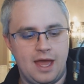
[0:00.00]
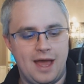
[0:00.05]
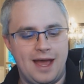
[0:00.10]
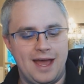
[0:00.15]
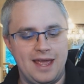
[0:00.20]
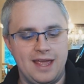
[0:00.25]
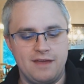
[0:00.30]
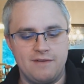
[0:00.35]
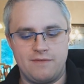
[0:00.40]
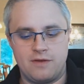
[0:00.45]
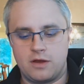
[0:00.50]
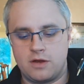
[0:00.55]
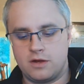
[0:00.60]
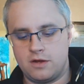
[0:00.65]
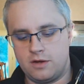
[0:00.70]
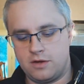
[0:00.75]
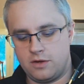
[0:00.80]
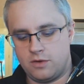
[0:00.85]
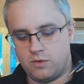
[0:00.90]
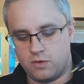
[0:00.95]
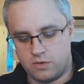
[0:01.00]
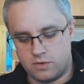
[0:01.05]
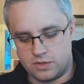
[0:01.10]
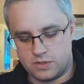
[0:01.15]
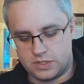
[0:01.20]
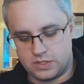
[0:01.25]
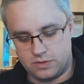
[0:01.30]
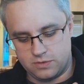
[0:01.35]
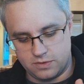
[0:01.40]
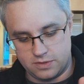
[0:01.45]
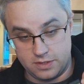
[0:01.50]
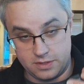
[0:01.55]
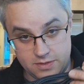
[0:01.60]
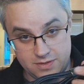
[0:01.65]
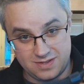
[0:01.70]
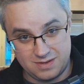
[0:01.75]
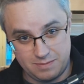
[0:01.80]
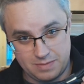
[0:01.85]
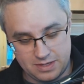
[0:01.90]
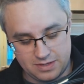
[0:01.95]
I have heard horror
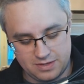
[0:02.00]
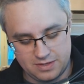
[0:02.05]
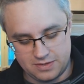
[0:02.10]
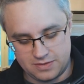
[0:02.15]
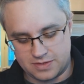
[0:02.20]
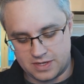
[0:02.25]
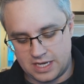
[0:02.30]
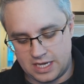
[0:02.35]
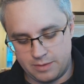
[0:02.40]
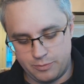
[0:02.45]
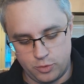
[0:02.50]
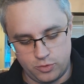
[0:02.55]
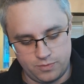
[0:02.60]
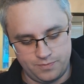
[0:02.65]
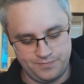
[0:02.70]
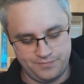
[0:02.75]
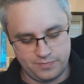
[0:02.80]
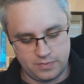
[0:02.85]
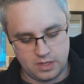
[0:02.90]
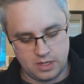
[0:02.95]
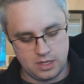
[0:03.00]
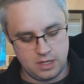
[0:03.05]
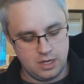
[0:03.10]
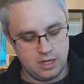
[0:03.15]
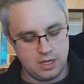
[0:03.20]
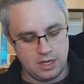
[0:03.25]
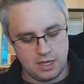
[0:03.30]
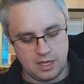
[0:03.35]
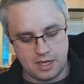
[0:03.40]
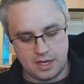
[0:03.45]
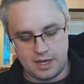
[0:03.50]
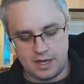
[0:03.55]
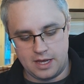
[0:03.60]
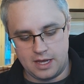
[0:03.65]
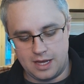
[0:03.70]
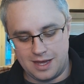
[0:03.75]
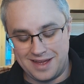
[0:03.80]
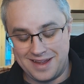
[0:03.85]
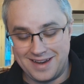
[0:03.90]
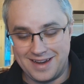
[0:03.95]
stories about this cable,
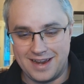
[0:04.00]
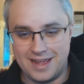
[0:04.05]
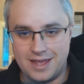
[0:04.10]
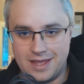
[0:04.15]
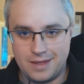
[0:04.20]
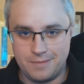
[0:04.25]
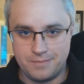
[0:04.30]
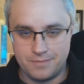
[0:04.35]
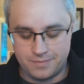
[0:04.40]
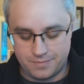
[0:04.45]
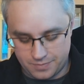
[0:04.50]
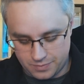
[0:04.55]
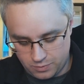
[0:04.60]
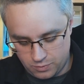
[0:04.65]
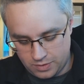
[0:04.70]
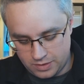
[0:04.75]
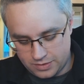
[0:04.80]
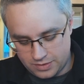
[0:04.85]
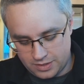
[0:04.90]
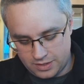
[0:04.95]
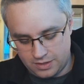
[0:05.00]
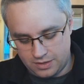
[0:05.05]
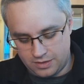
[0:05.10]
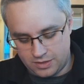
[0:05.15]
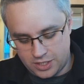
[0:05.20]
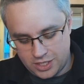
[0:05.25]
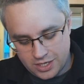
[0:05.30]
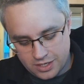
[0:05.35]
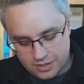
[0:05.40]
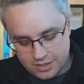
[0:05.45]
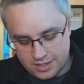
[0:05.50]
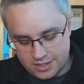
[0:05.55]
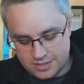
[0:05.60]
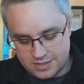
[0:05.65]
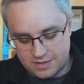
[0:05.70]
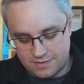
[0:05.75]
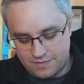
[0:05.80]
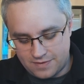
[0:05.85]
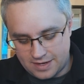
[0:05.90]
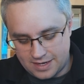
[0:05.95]
and I'm really
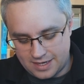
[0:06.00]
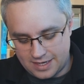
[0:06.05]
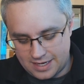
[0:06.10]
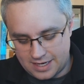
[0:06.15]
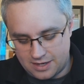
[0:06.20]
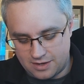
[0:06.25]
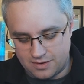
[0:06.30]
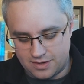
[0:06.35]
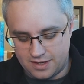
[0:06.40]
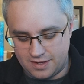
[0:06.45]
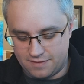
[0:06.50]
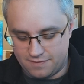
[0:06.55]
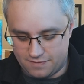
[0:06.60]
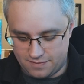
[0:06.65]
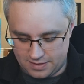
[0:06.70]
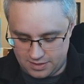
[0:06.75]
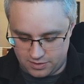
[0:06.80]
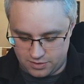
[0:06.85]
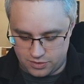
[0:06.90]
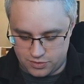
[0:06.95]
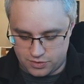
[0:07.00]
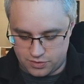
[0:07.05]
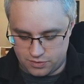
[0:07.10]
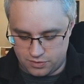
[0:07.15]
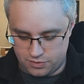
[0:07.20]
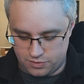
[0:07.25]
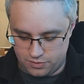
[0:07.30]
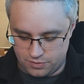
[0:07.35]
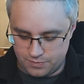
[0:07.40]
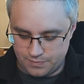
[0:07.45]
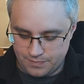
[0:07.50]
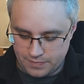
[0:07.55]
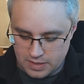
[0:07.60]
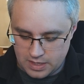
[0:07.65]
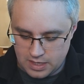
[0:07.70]
curious to find out if they are true.